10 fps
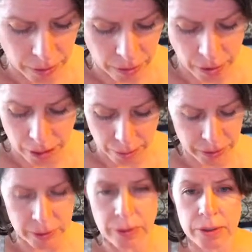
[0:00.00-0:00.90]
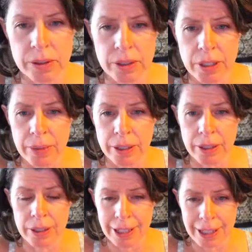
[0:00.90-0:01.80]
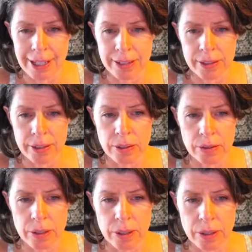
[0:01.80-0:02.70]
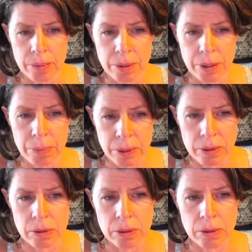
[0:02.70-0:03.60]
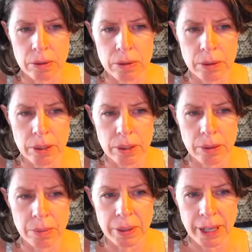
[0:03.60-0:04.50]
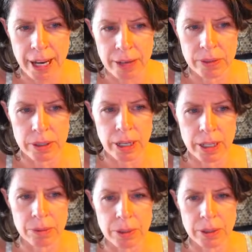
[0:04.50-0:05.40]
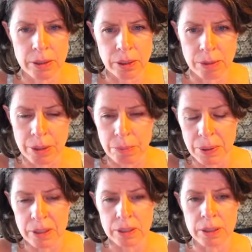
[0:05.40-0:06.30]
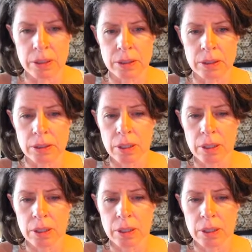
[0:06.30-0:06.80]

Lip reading: Options. There can be classes, there can be personals, there can be advertisements, there could be business